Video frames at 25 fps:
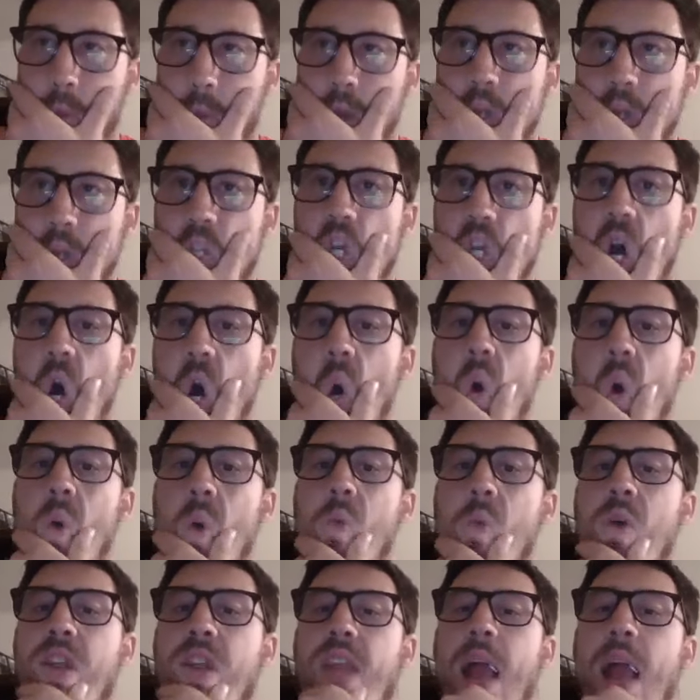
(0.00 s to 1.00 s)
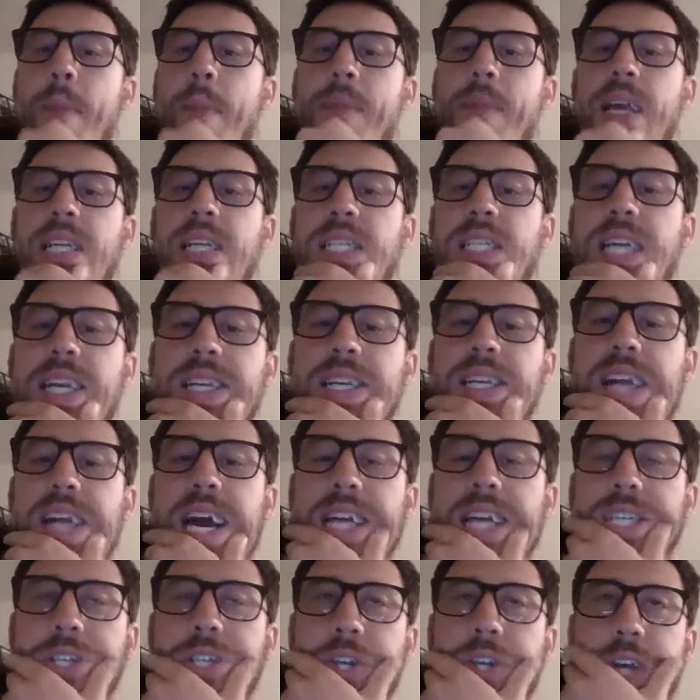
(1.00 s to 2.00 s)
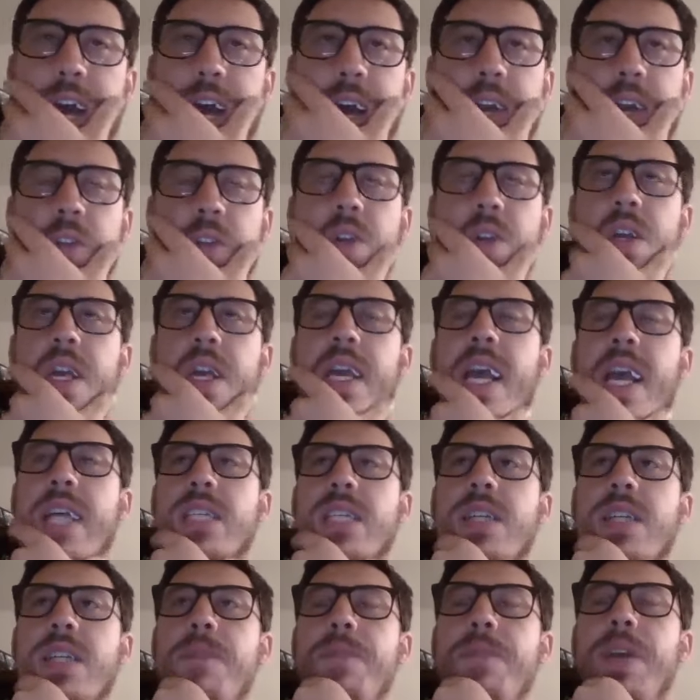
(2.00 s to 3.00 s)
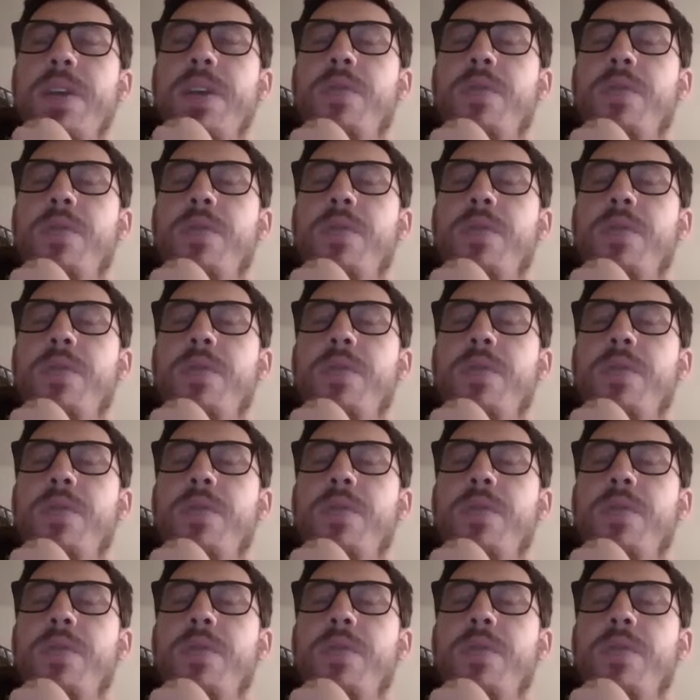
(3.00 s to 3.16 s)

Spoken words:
So with that being said, guys, you're kind of looking at something